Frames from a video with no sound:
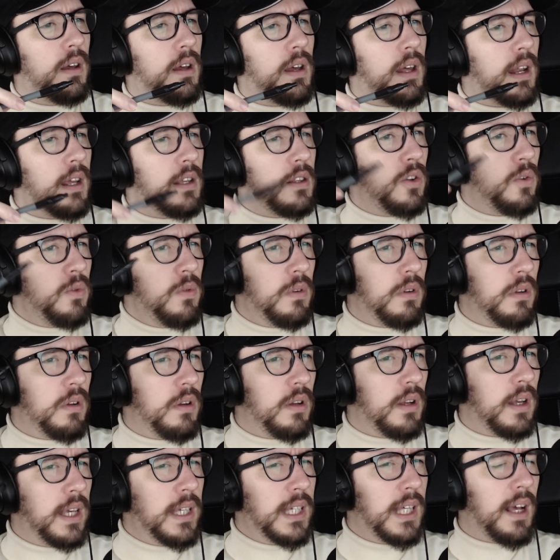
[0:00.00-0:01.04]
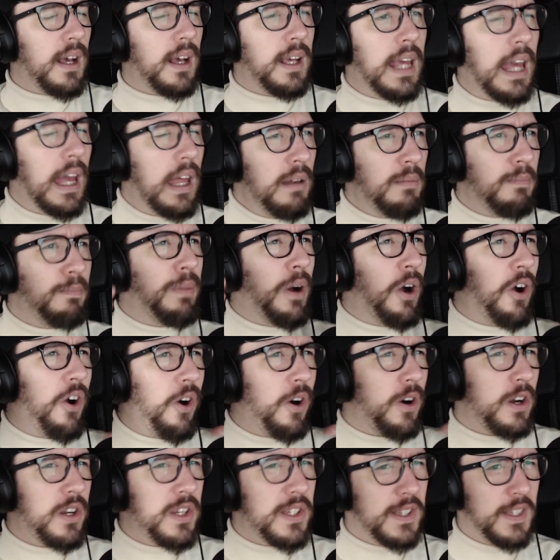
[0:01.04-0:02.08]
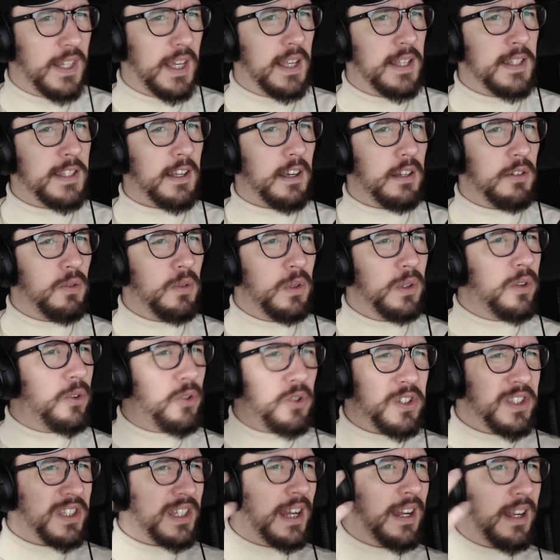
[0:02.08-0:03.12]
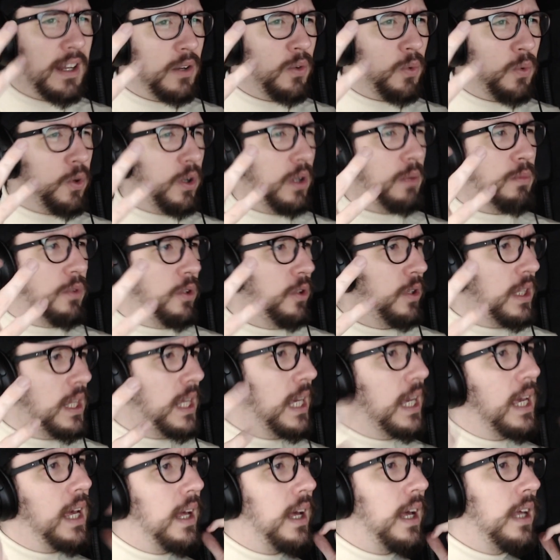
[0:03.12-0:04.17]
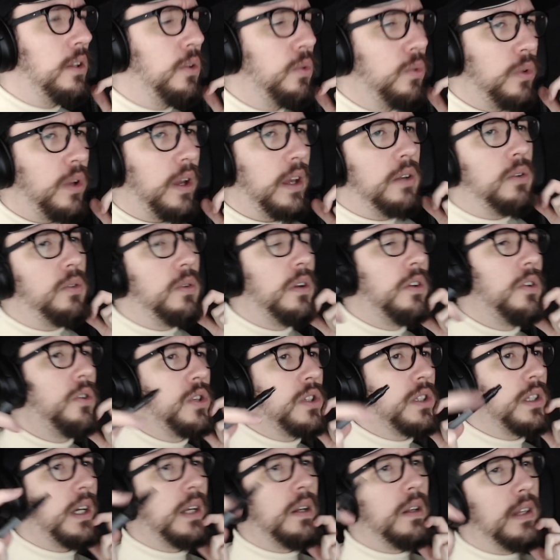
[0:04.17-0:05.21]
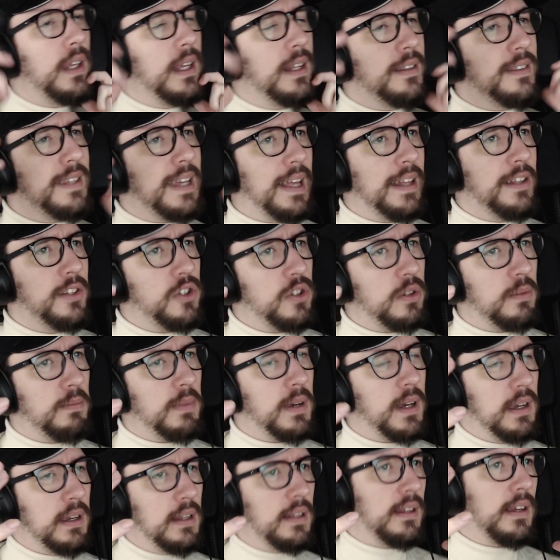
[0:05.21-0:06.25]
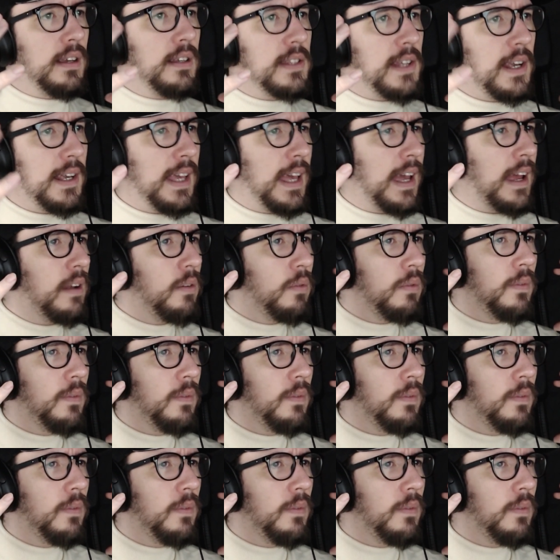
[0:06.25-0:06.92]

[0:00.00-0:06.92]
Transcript: And I can't parse this. I don't understand what I'm looking at. I don't understand the intention behind it, because I can't.